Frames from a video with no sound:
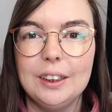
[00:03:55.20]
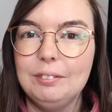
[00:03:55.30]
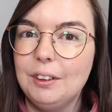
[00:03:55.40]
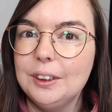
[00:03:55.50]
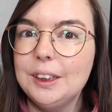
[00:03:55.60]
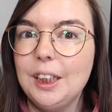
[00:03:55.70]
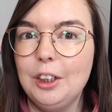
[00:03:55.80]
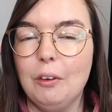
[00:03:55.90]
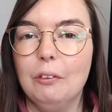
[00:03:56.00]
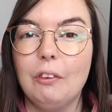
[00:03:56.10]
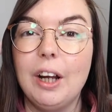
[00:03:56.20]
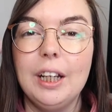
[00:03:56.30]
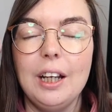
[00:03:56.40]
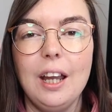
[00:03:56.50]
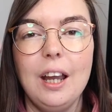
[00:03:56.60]
as far as I know
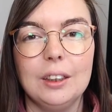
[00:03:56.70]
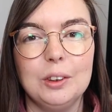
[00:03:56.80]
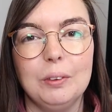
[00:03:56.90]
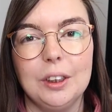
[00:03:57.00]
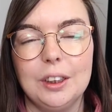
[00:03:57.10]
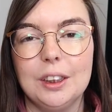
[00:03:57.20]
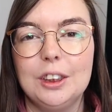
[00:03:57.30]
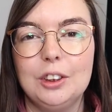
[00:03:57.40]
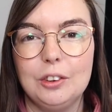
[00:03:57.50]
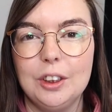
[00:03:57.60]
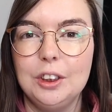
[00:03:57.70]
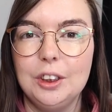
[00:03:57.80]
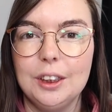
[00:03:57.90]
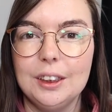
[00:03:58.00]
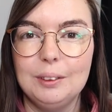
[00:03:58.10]
Ryanair has one of the
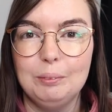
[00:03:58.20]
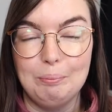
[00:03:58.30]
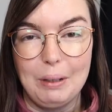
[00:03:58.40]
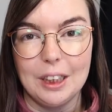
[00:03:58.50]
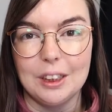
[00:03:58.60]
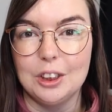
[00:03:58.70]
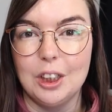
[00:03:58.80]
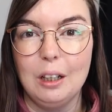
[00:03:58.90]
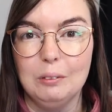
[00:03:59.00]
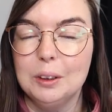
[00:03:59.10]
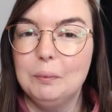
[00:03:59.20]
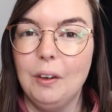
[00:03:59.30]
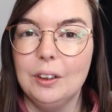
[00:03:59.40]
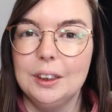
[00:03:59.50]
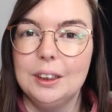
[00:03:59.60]
stringiest baggage allowance
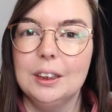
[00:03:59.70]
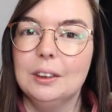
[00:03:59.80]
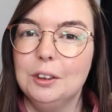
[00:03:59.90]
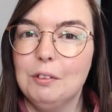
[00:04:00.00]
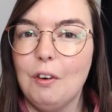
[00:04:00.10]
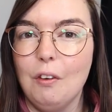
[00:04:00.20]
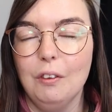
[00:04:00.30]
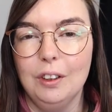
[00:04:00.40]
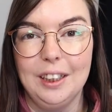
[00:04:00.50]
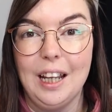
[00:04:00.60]
policies out of all